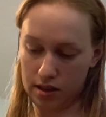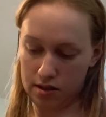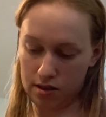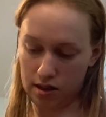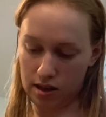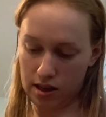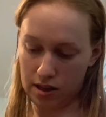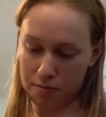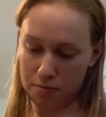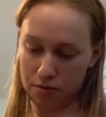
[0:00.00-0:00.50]

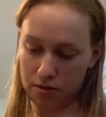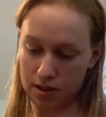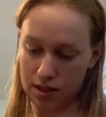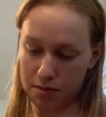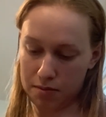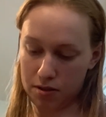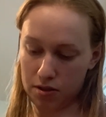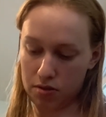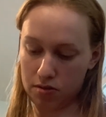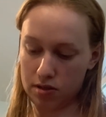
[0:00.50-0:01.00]
top with some
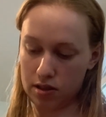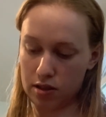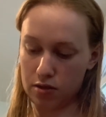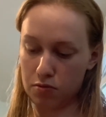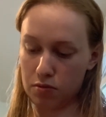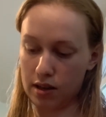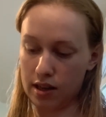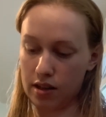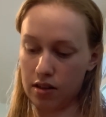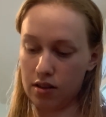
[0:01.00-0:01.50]
of those as
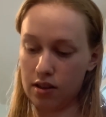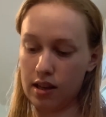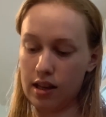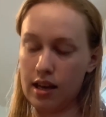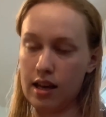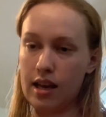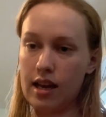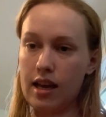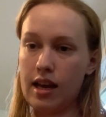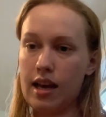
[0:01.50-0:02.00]
well.
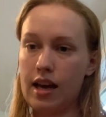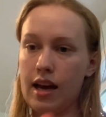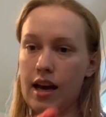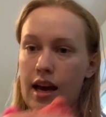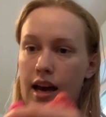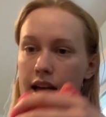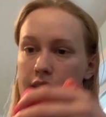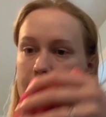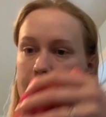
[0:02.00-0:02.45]
And